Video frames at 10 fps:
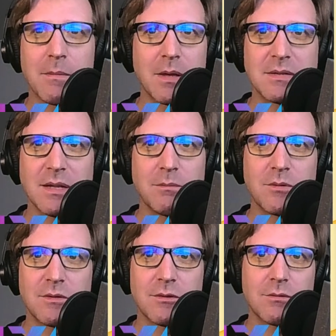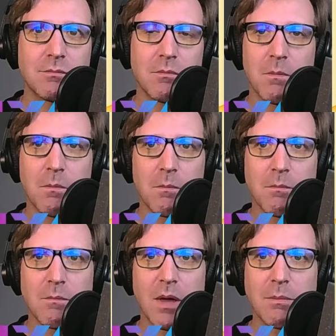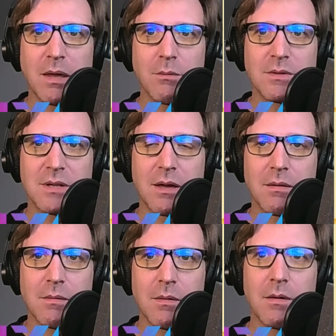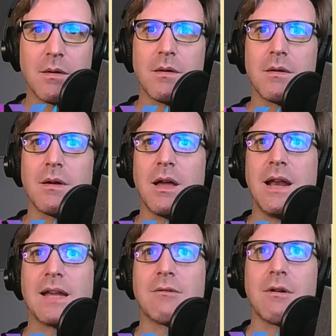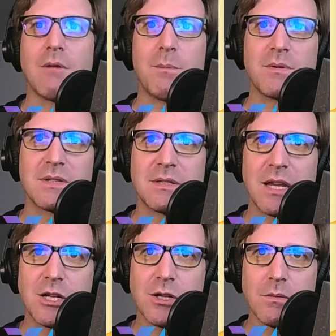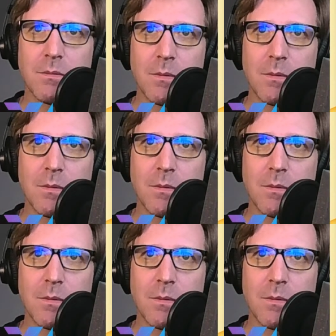it seemed maybe it was a an accurate representation.